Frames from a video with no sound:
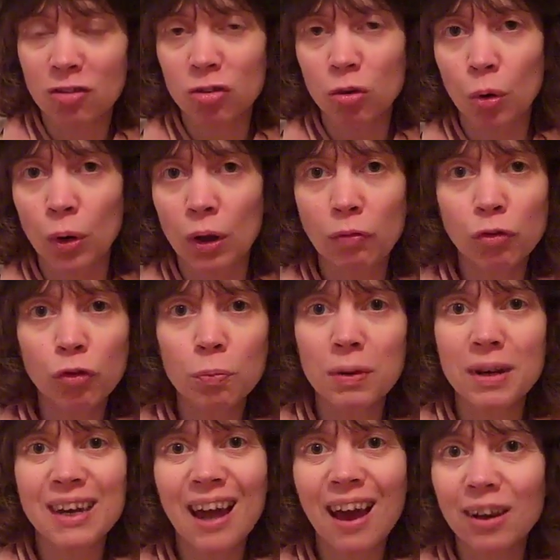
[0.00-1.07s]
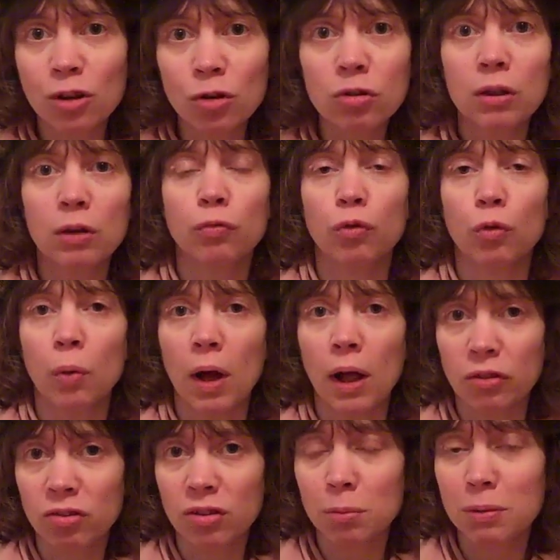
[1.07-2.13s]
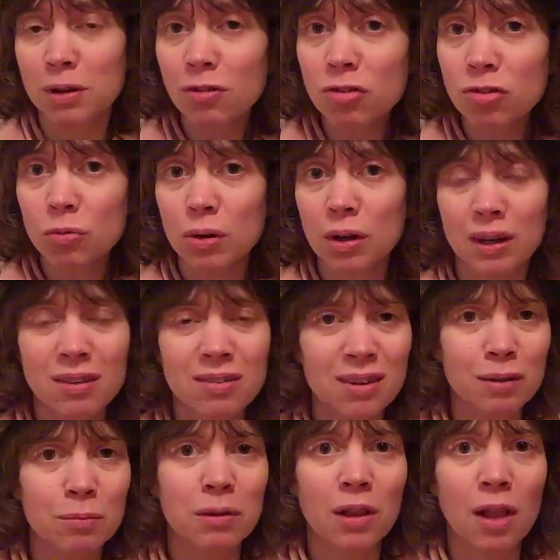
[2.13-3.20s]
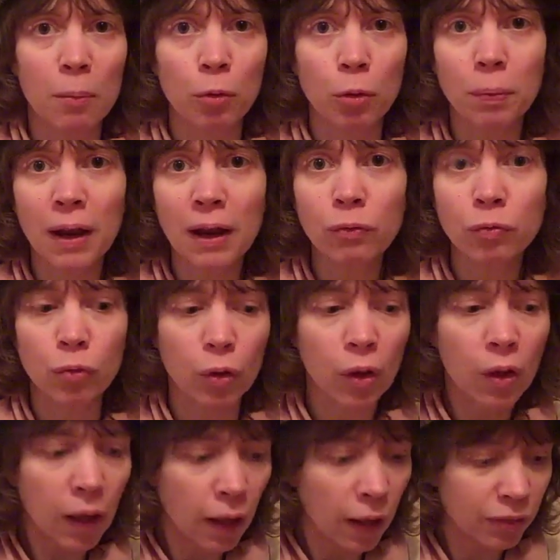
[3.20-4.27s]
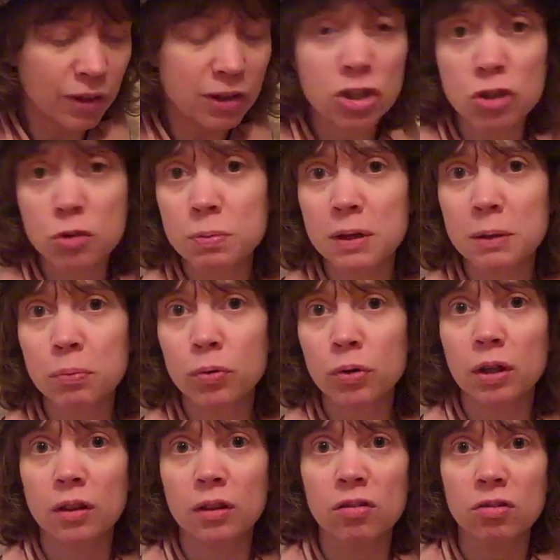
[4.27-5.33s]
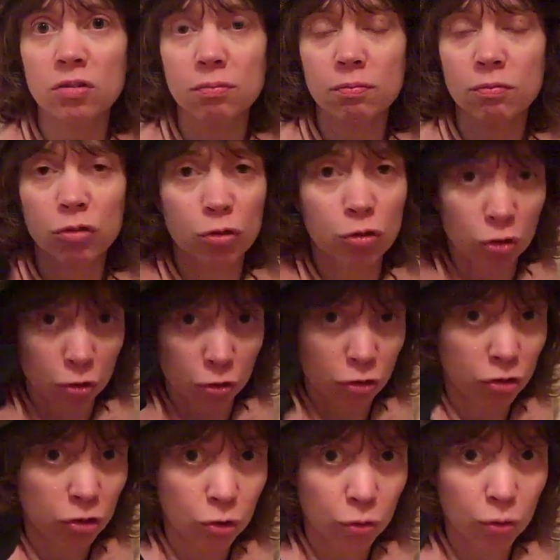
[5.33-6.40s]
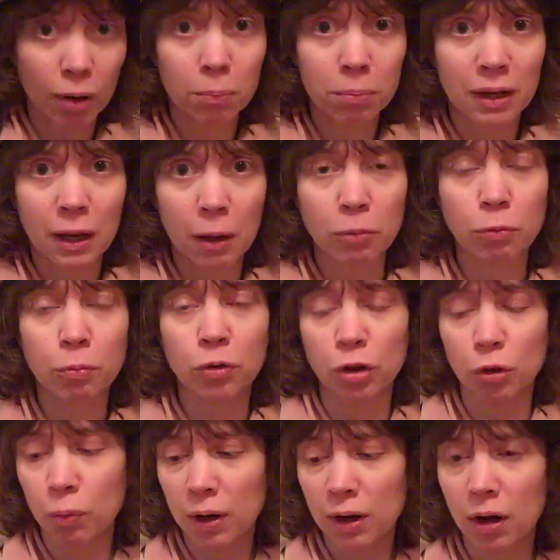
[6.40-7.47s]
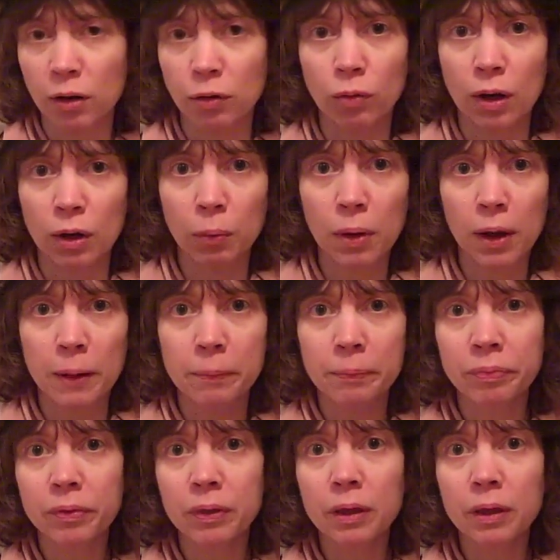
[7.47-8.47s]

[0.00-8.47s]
So if you've been not using it for a while, it's going to be used to it, and it's going to be a lot more painful than just being put in this surgical shoe and being able to put your weight on it right away.